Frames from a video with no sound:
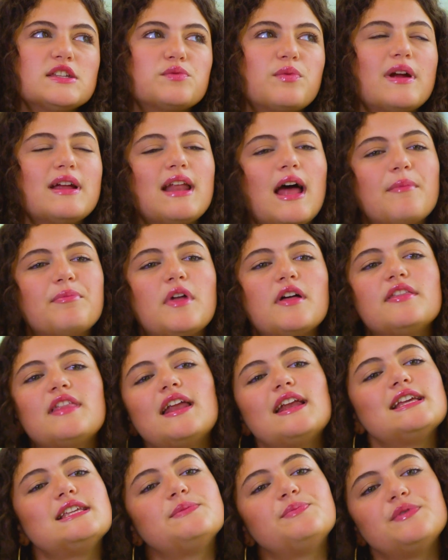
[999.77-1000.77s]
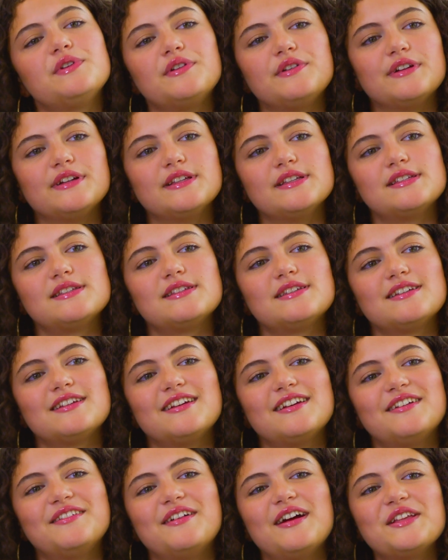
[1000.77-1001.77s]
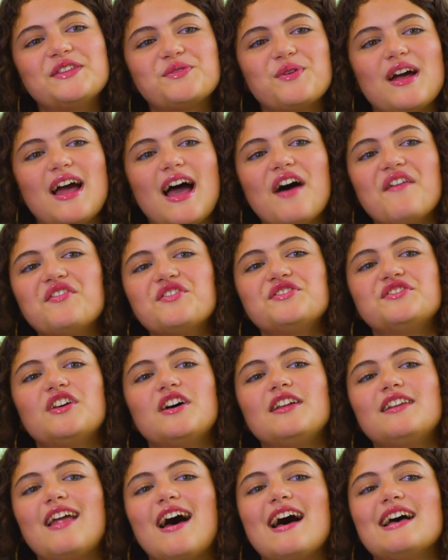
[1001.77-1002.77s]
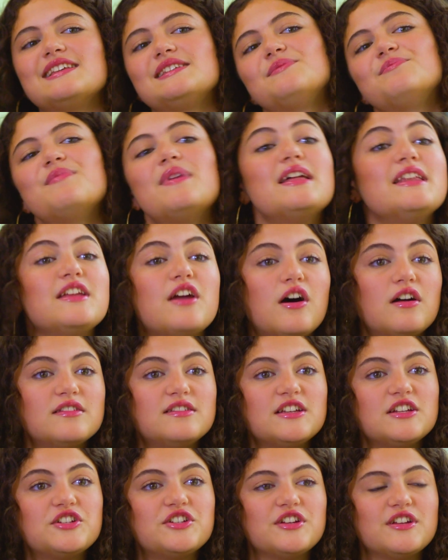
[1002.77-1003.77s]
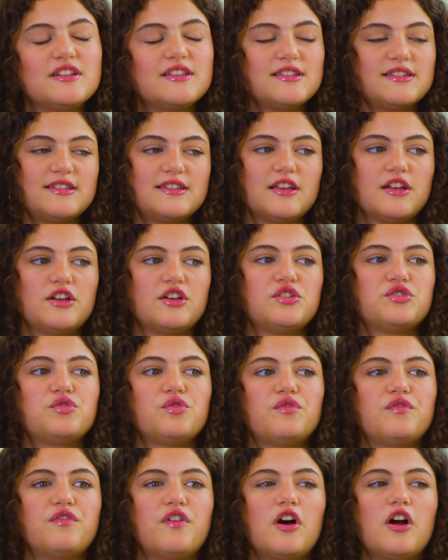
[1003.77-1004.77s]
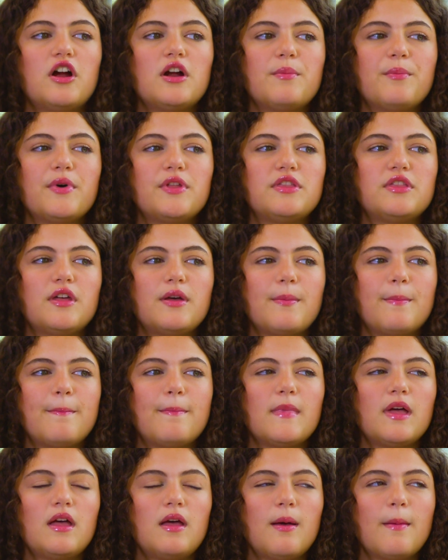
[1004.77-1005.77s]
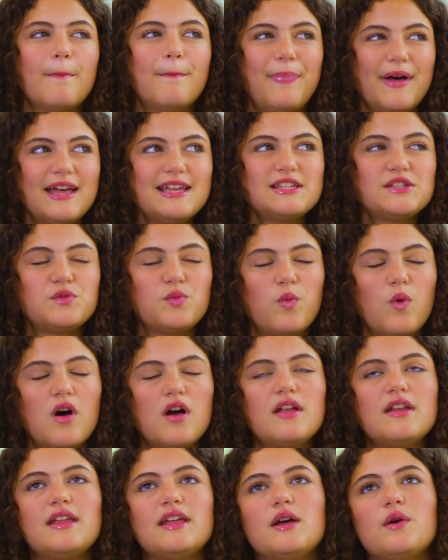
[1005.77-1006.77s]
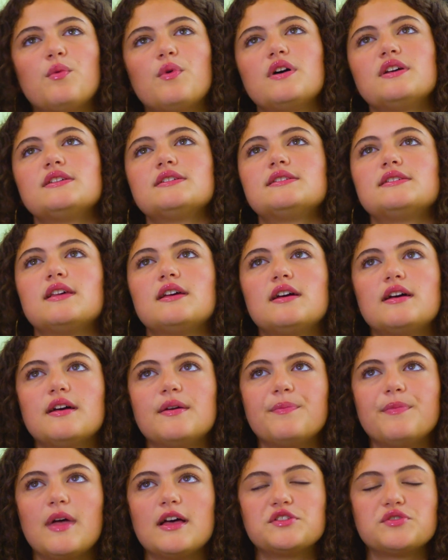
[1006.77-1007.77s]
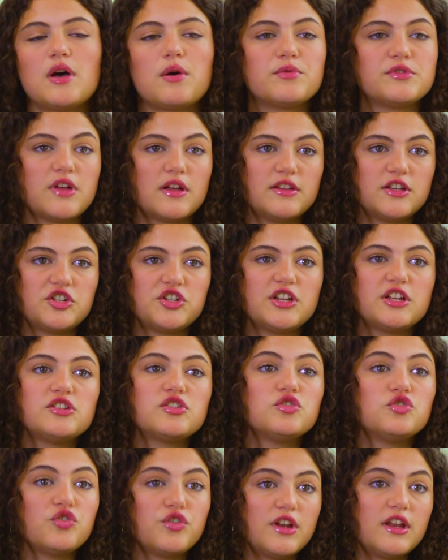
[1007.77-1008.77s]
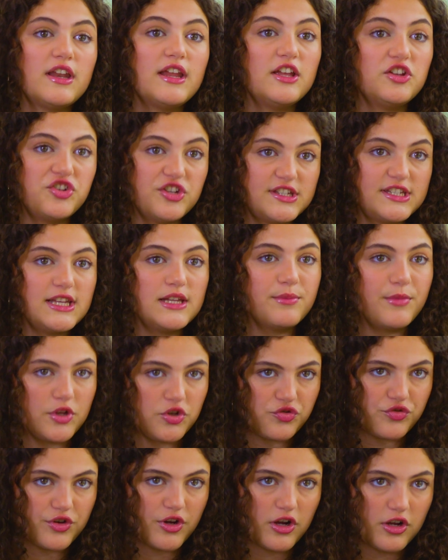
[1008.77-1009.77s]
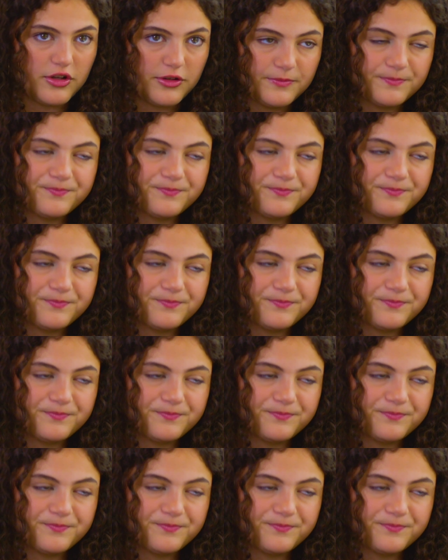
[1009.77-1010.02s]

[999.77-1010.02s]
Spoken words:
is, right, I'm not that experienced, right? So I haven't done as many auditions so far, but the best one, it was, so I was auditioning to join an agency in Montreal.